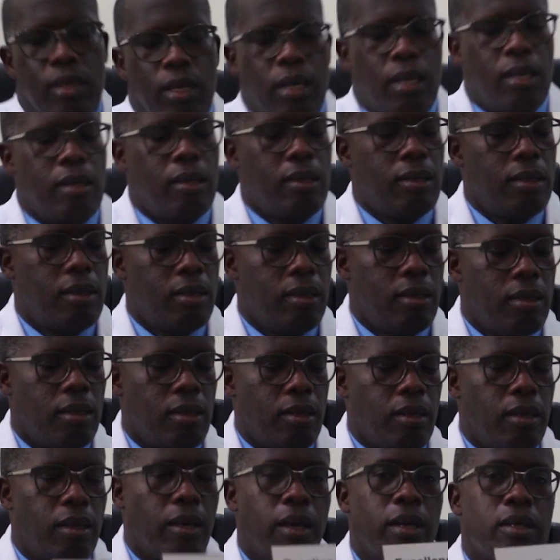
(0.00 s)
Excellence
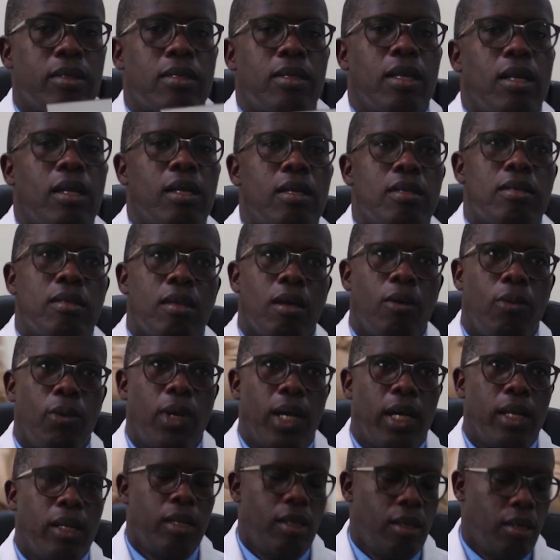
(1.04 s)
Award by a
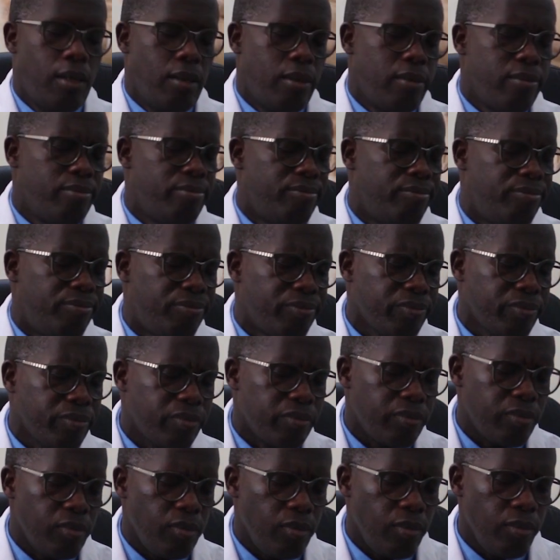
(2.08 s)
Korean University of
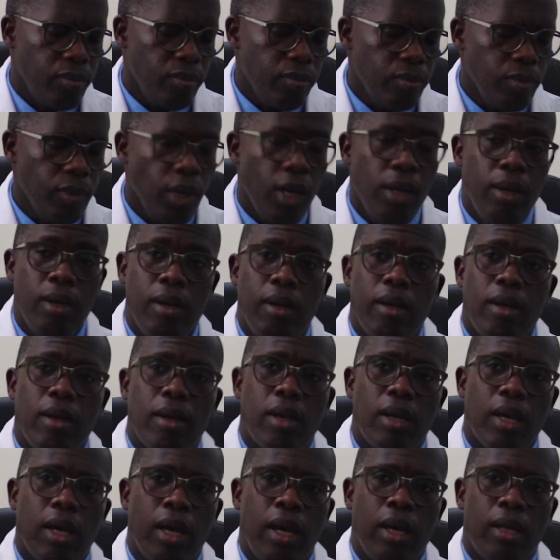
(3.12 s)
Public Health
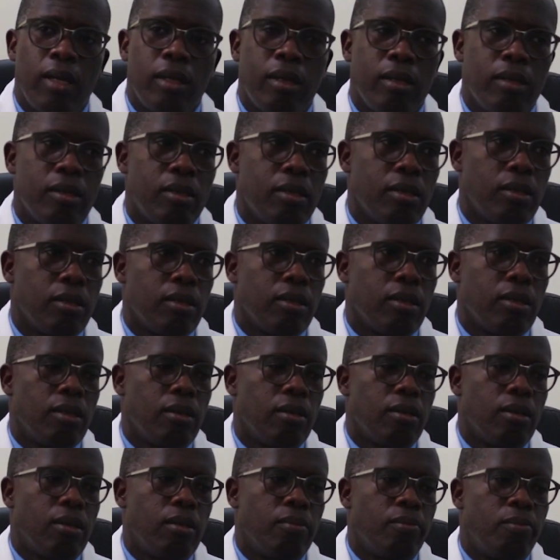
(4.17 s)
after his
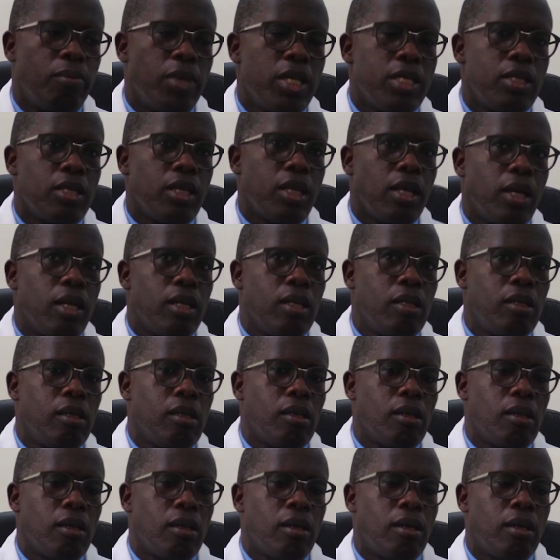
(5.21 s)
remarkable presentation
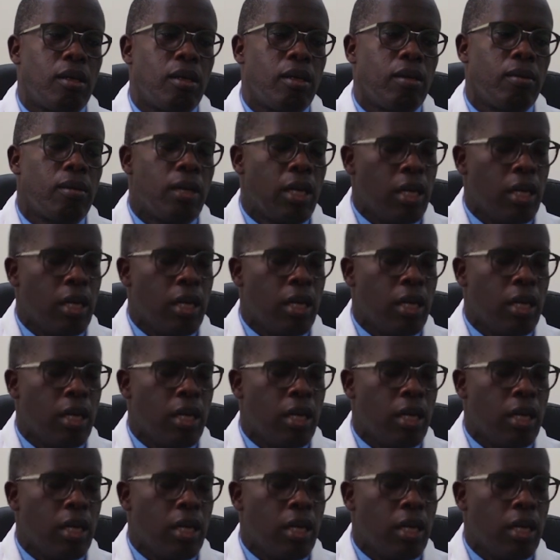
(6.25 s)
on modern cancer